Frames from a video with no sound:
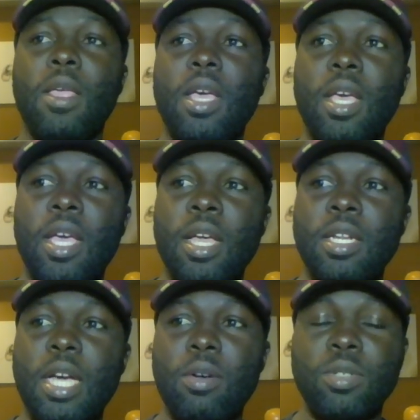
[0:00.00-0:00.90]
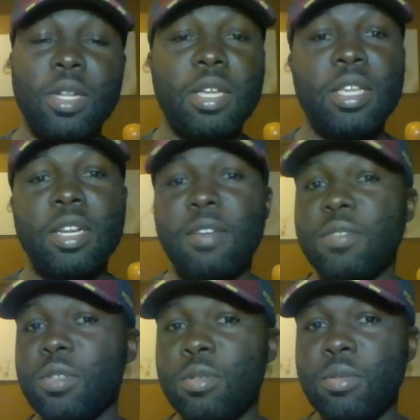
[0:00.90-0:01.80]
And I was lucky enough
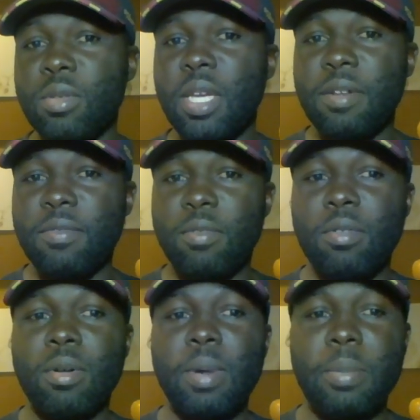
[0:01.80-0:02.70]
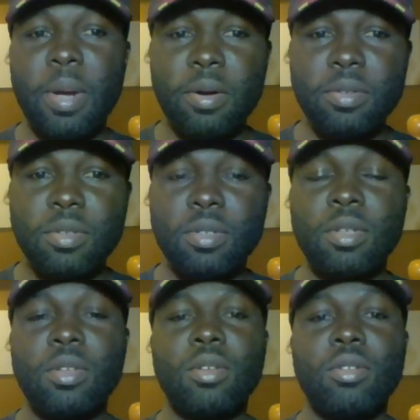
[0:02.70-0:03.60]
to get it for my parents.
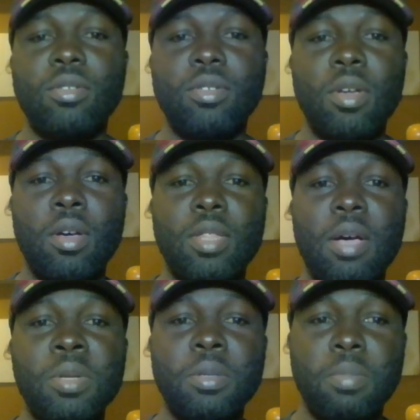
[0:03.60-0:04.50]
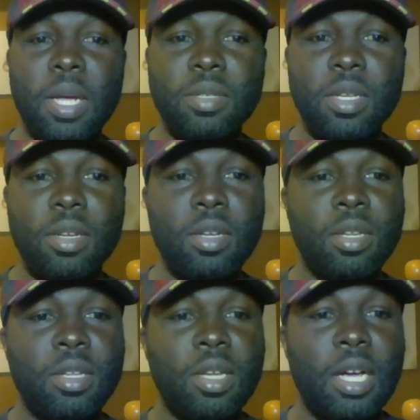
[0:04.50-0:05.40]
So that was a blessing.
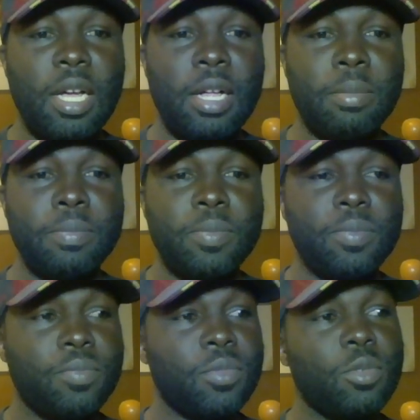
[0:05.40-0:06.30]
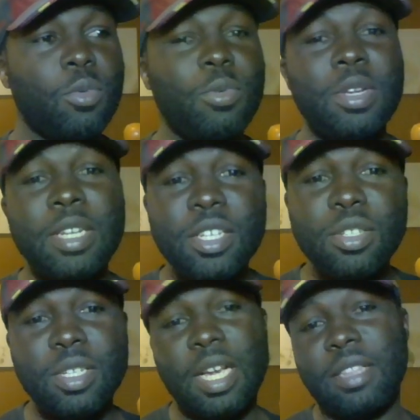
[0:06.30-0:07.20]
When we
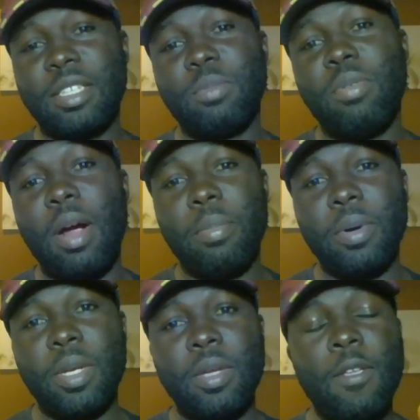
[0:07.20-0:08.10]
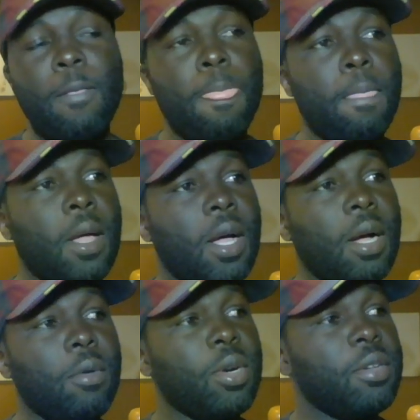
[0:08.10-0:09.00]
initially got this property,
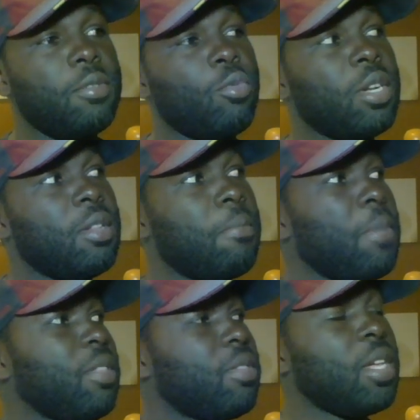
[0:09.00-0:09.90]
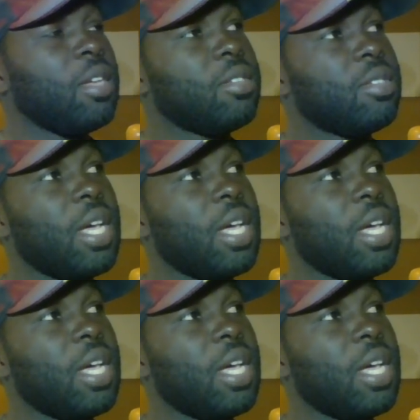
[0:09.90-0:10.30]
one of the main things